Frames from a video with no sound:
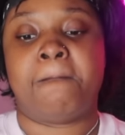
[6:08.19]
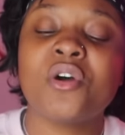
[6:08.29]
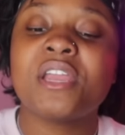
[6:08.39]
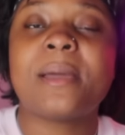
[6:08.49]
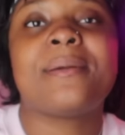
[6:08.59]
Who
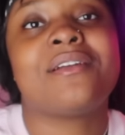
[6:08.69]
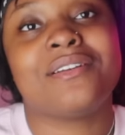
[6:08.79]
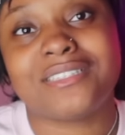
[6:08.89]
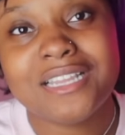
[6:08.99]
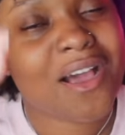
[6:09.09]
are your
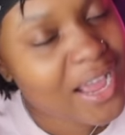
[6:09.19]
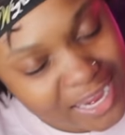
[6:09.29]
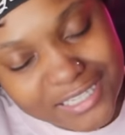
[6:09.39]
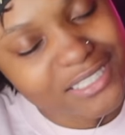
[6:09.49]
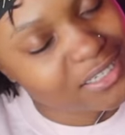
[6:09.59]
parents? No,
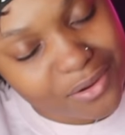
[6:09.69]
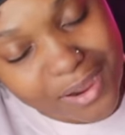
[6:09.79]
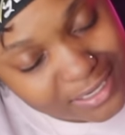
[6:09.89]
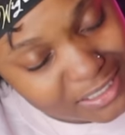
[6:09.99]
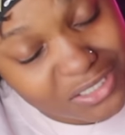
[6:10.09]

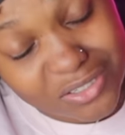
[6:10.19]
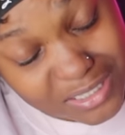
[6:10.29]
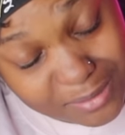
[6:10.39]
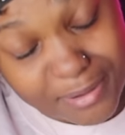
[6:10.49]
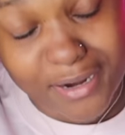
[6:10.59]
I need to
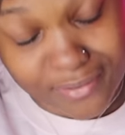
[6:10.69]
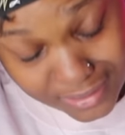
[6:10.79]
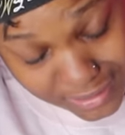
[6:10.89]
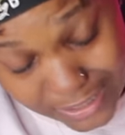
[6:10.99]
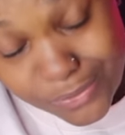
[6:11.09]
talk to the
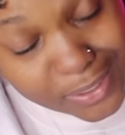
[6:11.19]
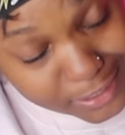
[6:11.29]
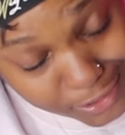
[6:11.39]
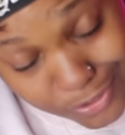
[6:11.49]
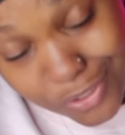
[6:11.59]
parents. That's who I
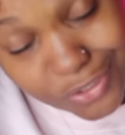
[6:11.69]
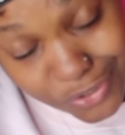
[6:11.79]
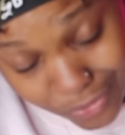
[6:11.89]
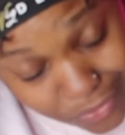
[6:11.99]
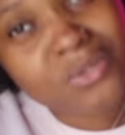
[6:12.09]
need to talk
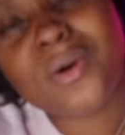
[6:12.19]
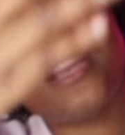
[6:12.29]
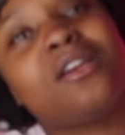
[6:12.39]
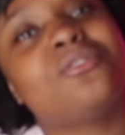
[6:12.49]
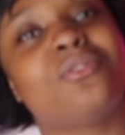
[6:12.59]
to. Cause
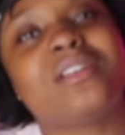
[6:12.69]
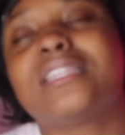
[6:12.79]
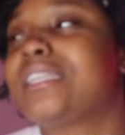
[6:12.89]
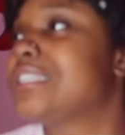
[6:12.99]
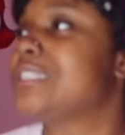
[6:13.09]
why do your daughter
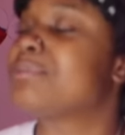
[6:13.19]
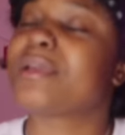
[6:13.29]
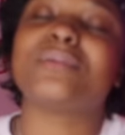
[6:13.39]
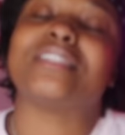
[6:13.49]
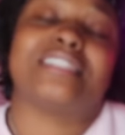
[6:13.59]
think this is cute?